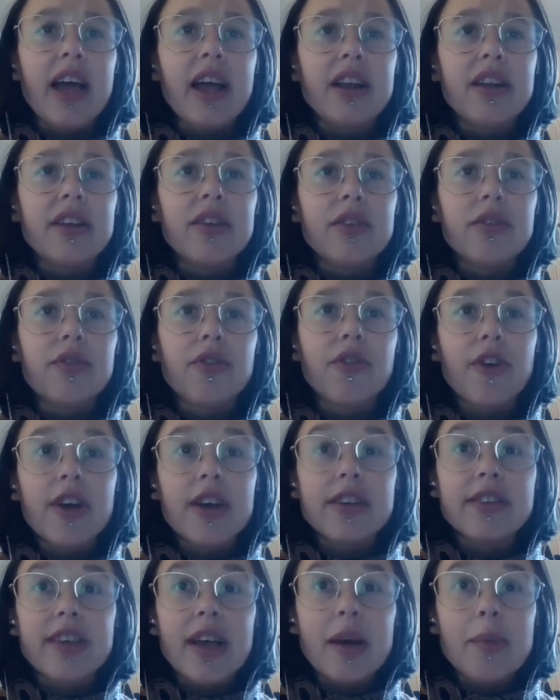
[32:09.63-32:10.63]
And for
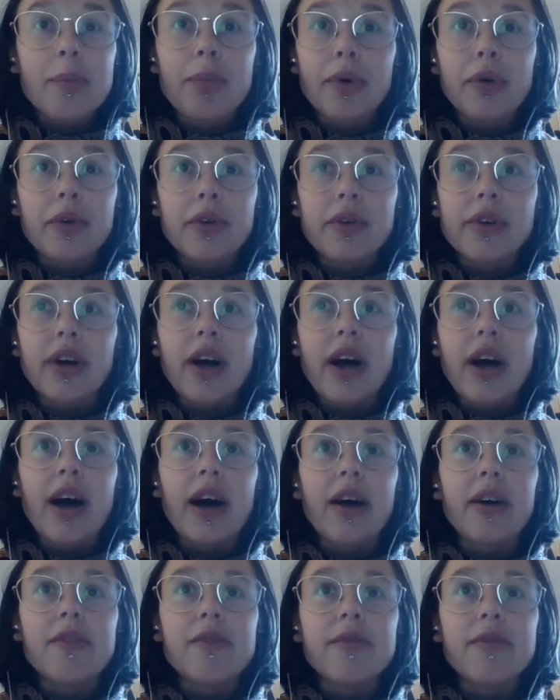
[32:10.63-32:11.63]
example,
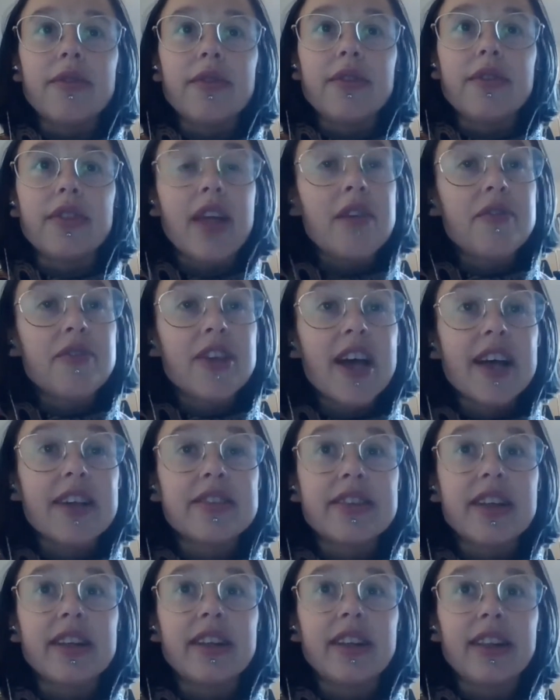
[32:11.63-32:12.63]
they've
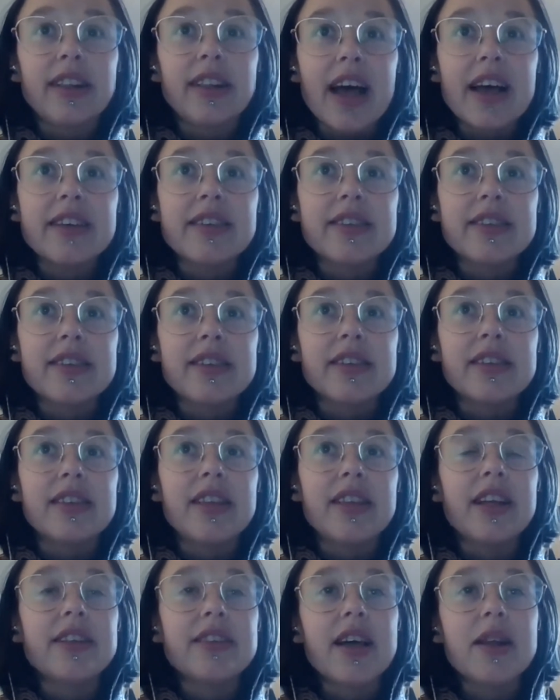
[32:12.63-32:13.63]
tested less
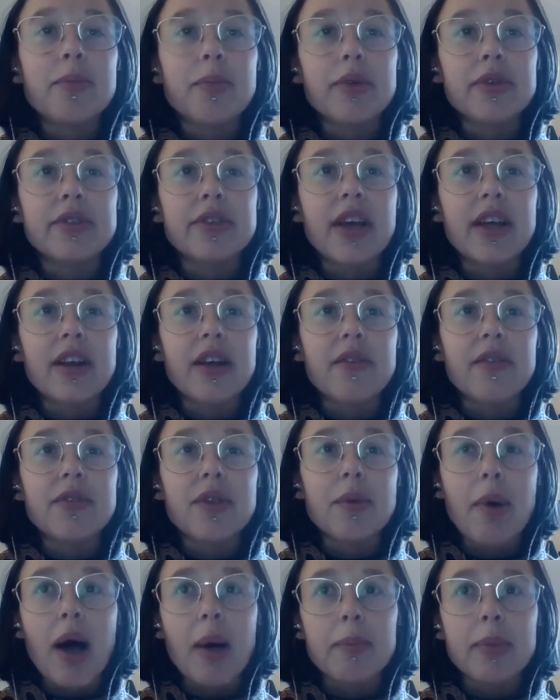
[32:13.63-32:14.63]
than 10% of
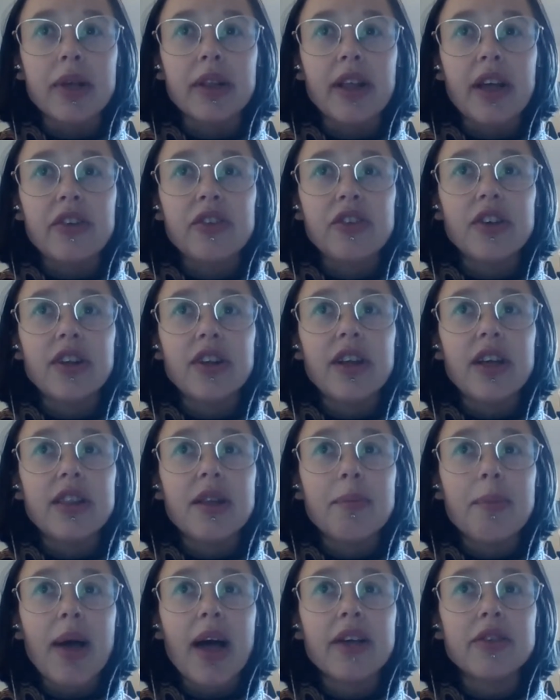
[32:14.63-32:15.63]
the population in
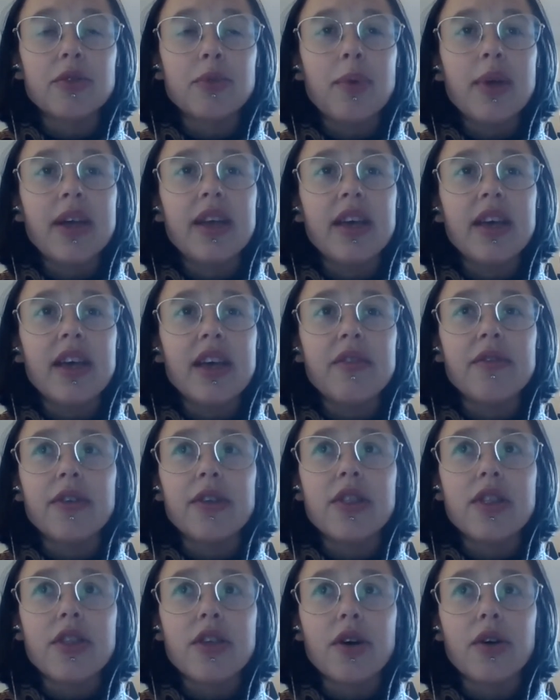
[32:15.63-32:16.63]
the past week,
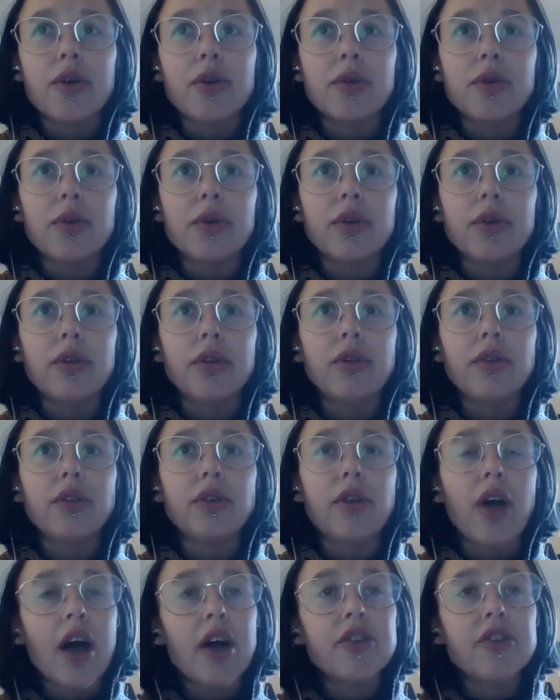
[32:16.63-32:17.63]
even though
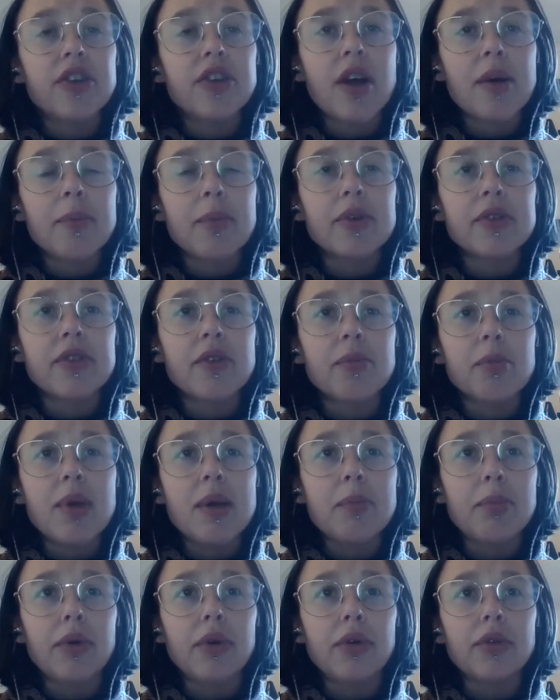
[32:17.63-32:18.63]
large numbers of
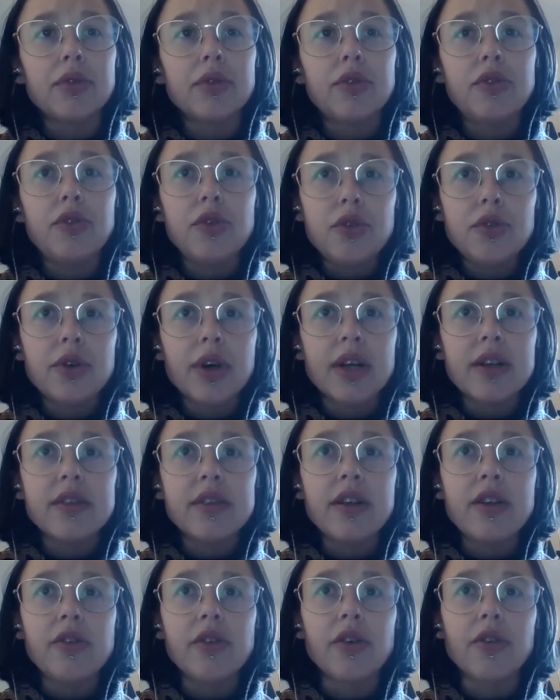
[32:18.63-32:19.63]
people do
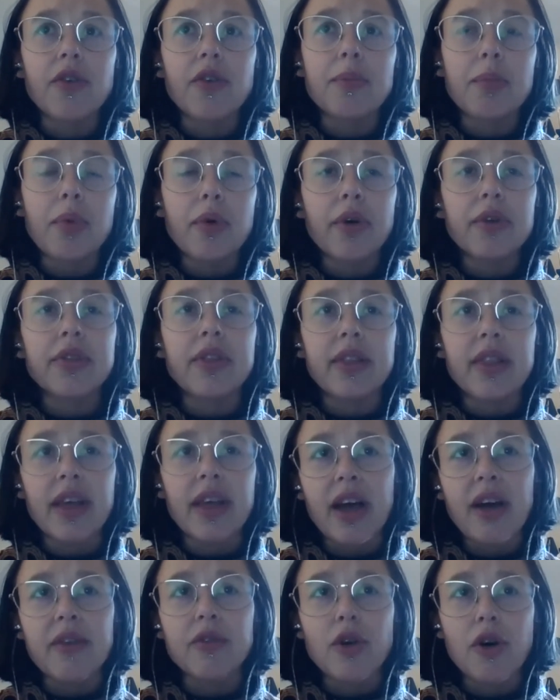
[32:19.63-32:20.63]
continue to report that
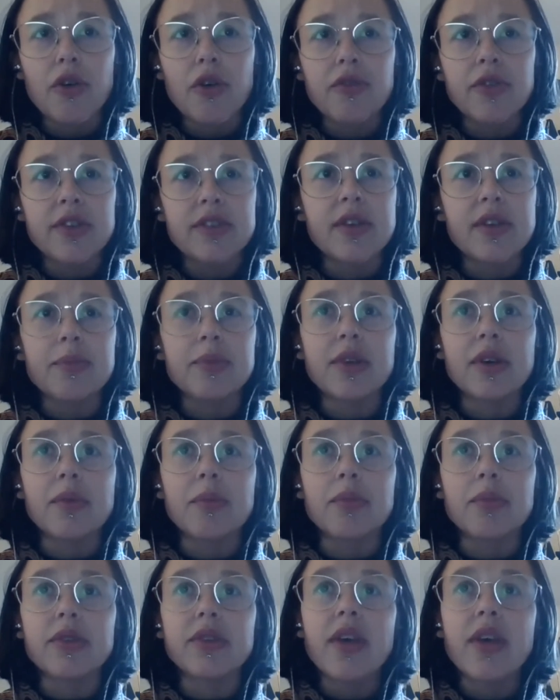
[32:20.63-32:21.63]
they have COVID
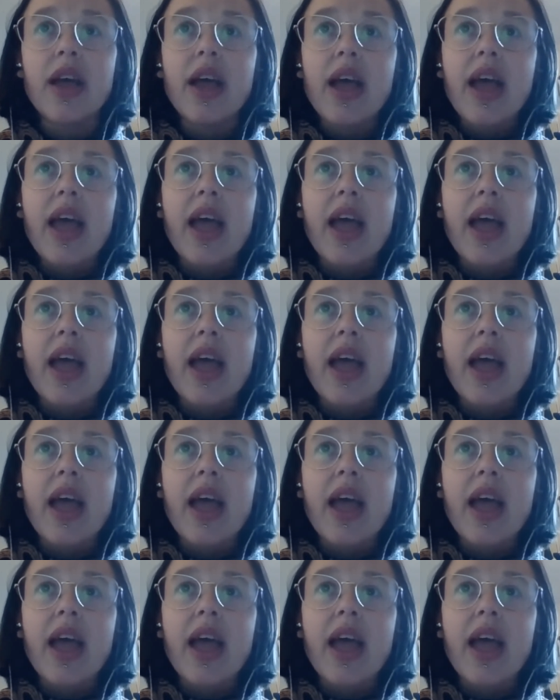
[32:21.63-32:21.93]
symptoms,